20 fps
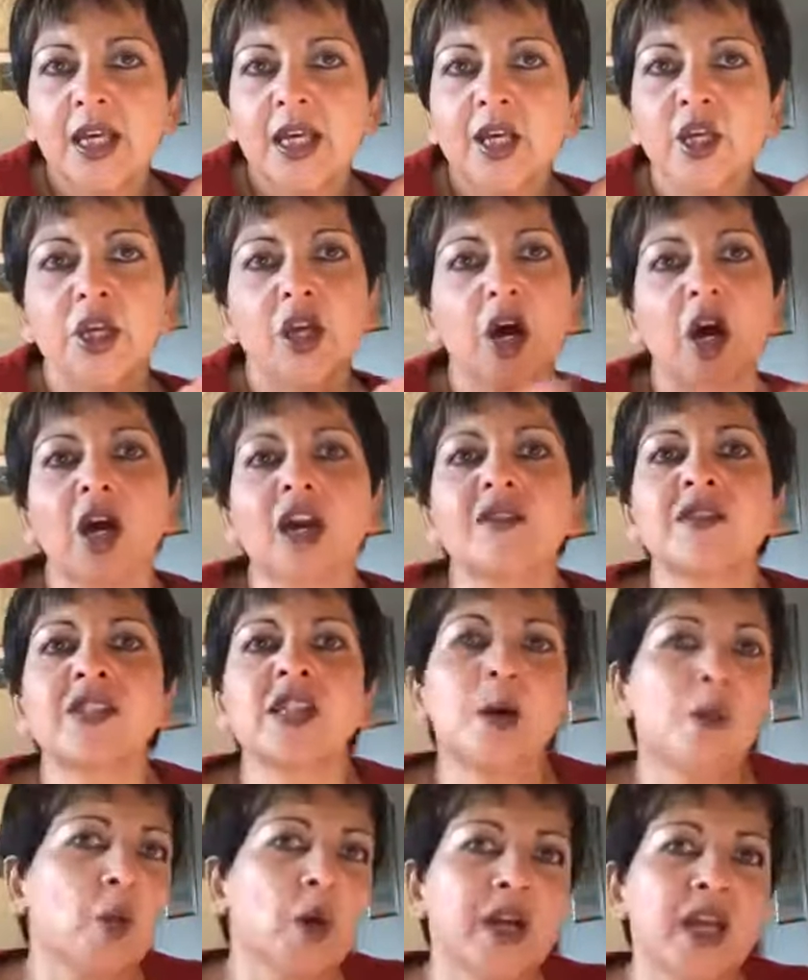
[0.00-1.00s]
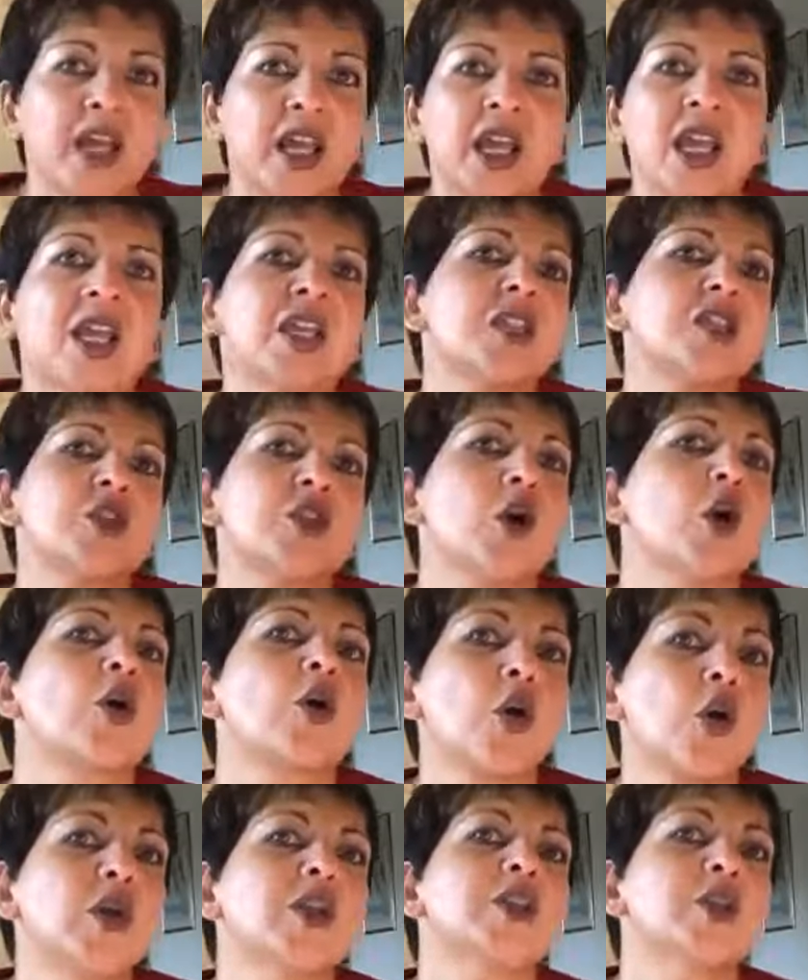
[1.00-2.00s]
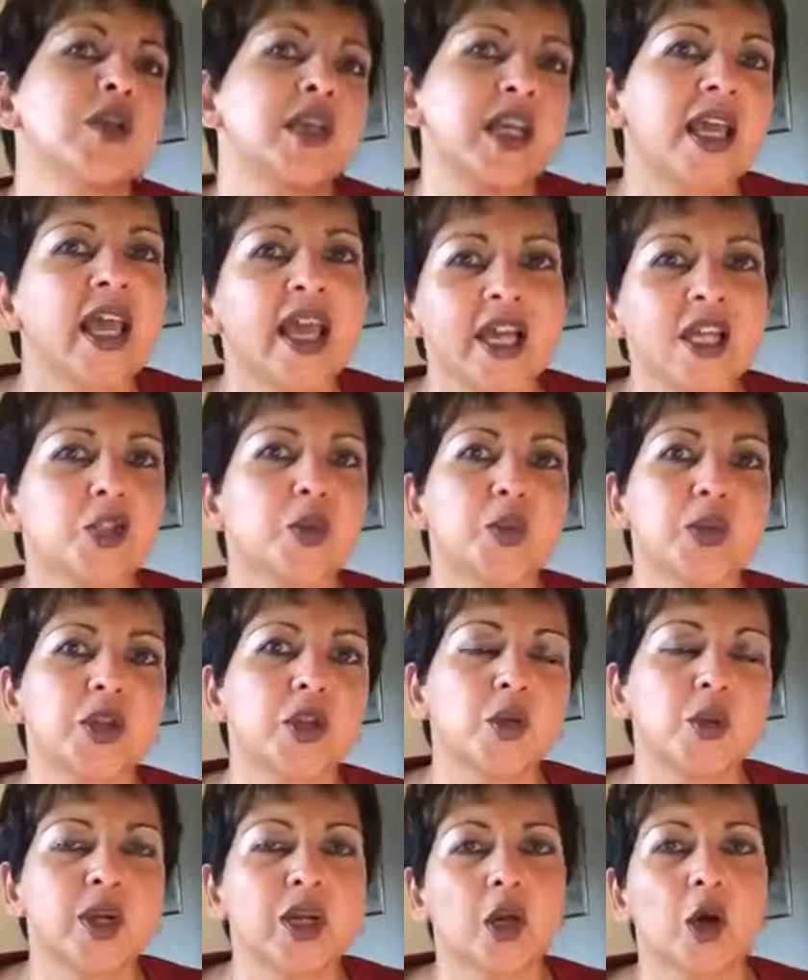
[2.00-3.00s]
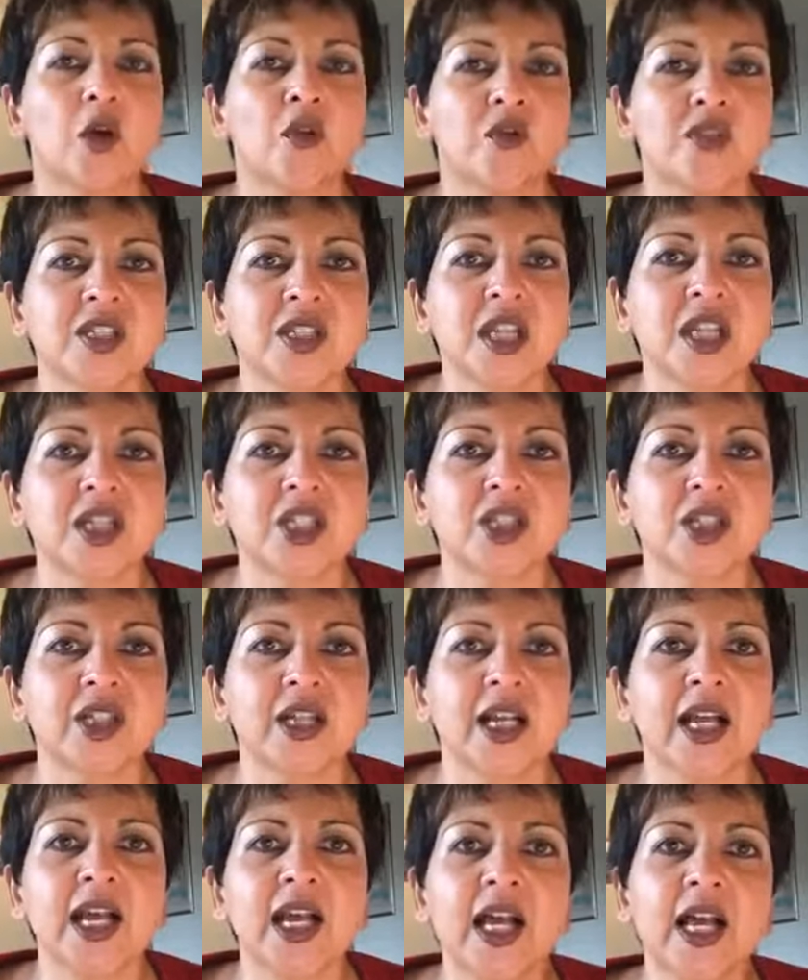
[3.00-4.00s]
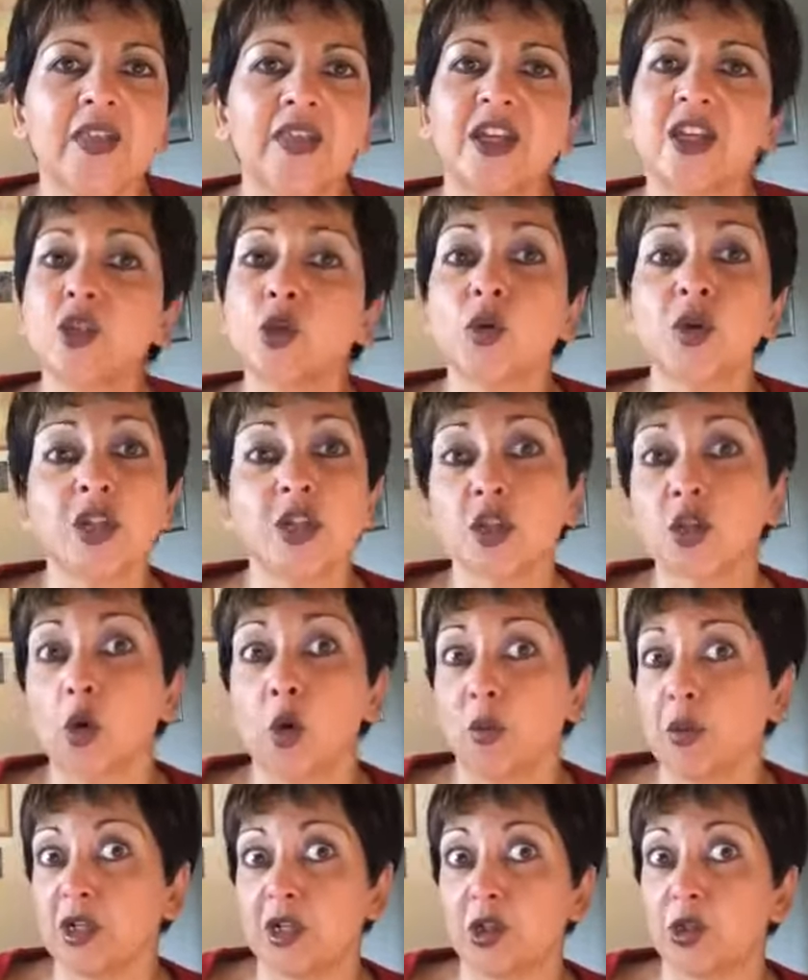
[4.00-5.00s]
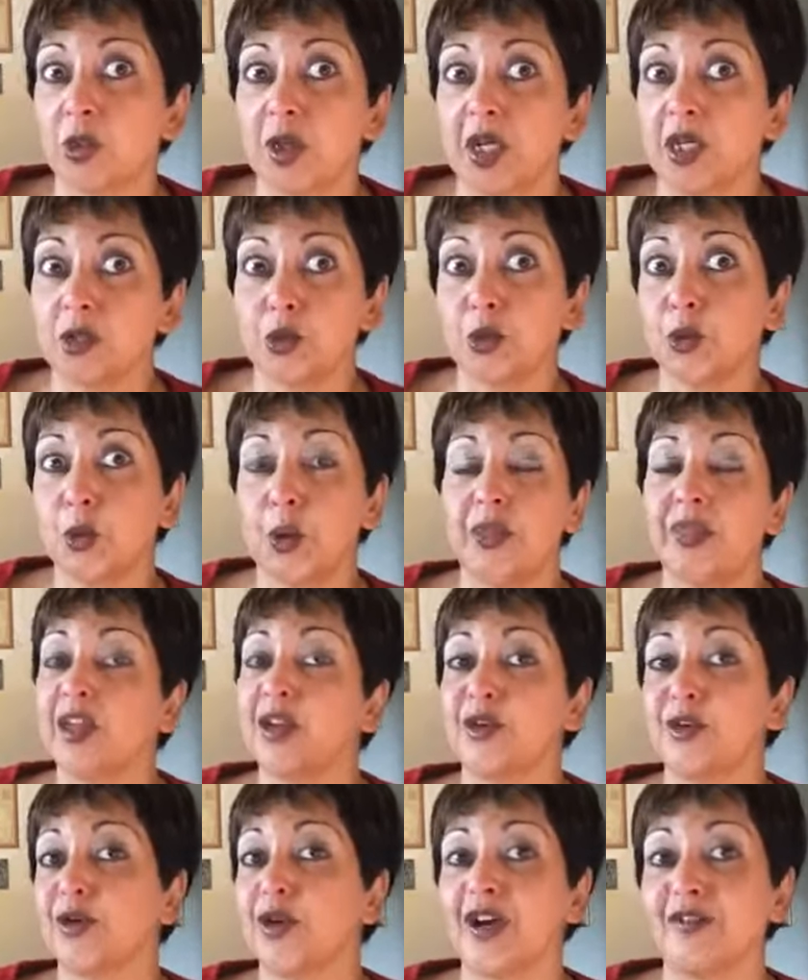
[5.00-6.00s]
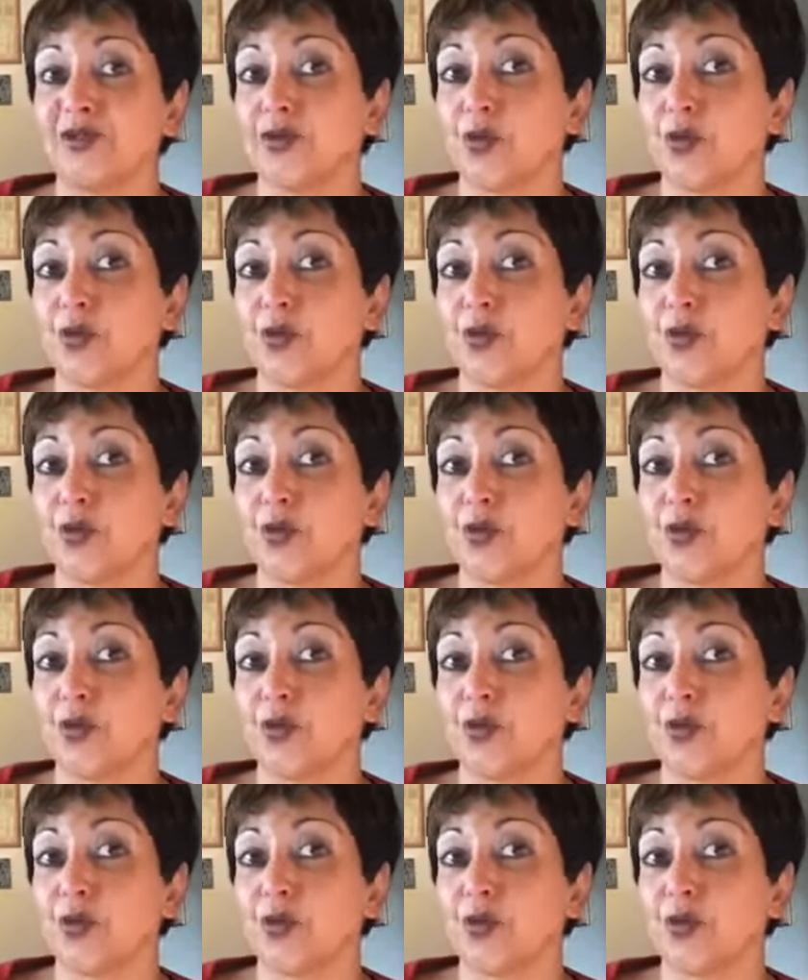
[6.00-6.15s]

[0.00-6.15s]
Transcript: You know, if someone is not going to engage with you in a conversation, there's only so much you can do and then you have to